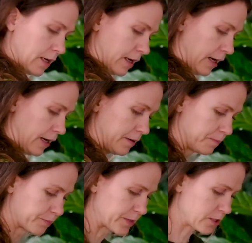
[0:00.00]

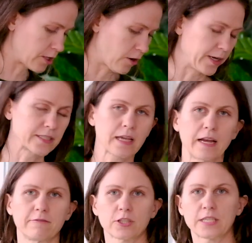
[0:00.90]
So it's kind
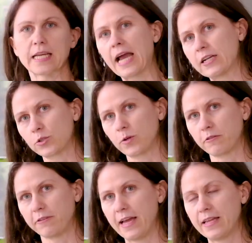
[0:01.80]
of just a casual
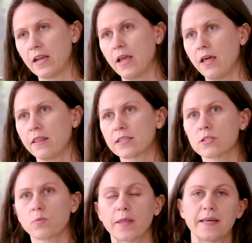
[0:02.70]
fit. This
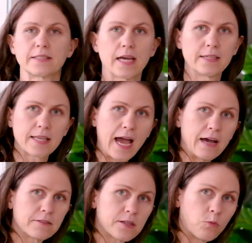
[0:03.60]
is one that does
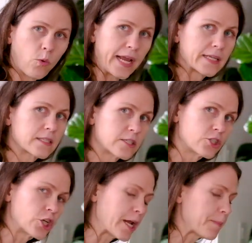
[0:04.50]
have some waist
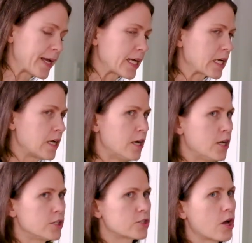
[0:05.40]
shaping,
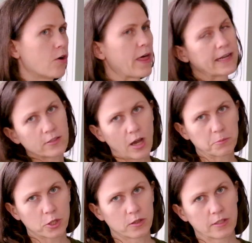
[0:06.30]
so that's
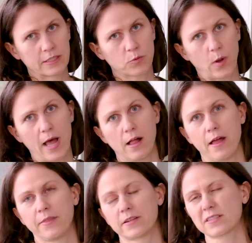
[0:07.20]
optional as well.
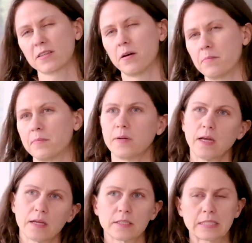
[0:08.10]
And there's some
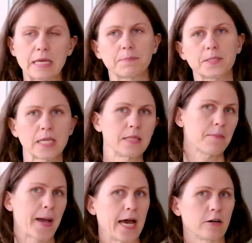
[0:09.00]
tips in the
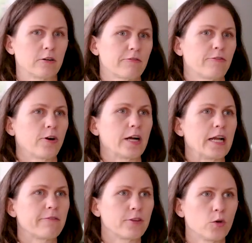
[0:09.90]
pattern for
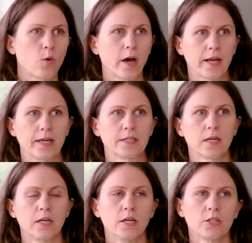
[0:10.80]
if you wanted
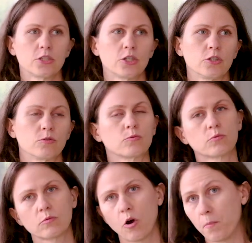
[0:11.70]
to
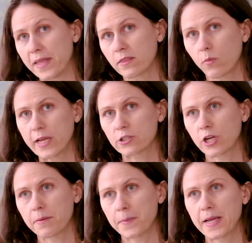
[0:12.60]
omit the waist
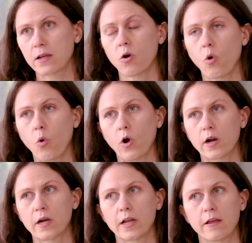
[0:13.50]
shaping,
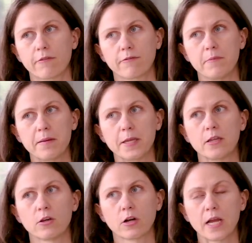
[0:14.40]
or if maybe
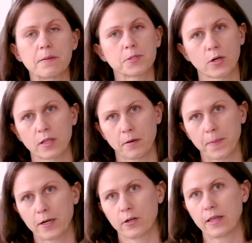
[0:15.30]
your hips are a little
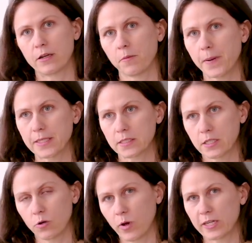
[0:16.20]
bigger than your bust
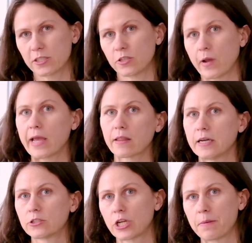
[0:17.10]
and you wanted to do
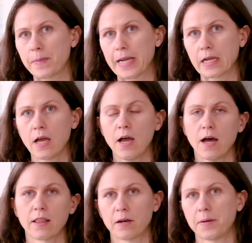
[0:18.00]
A-line shaping,
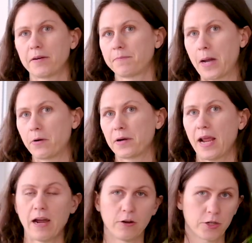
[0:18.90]
a little bit about
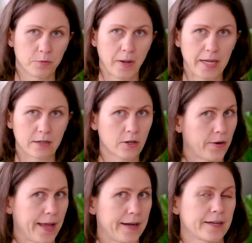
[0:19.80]
how you might go
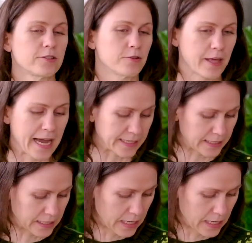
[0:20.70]
ahead and do that.